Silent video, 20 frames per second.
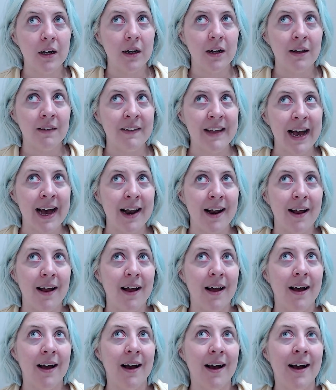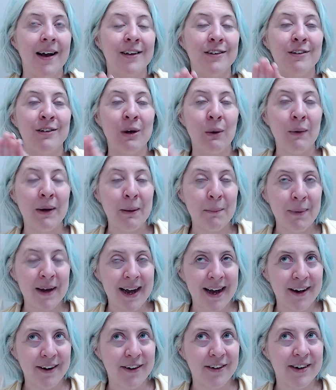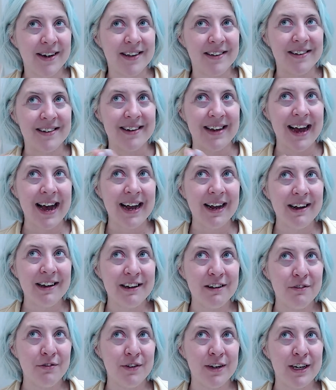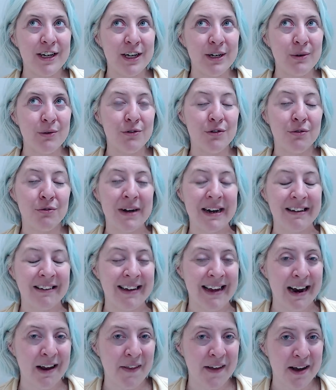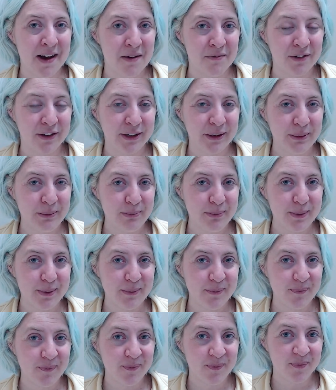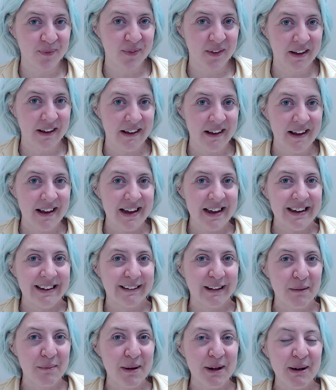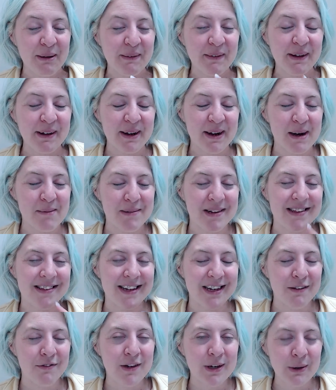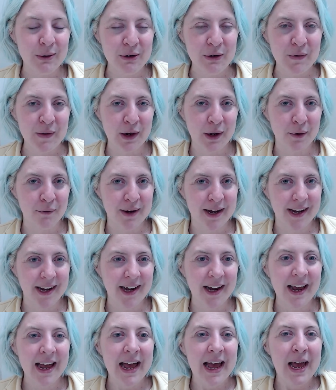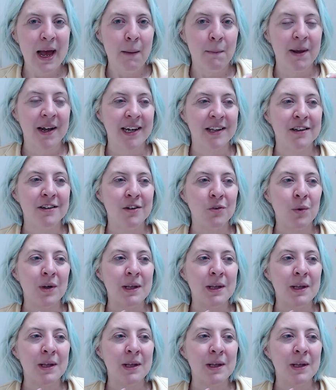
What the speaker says: that a sewing pattern is not going to fit you directly out of the envelope? Let me know in the comments if you knew that already, because this is one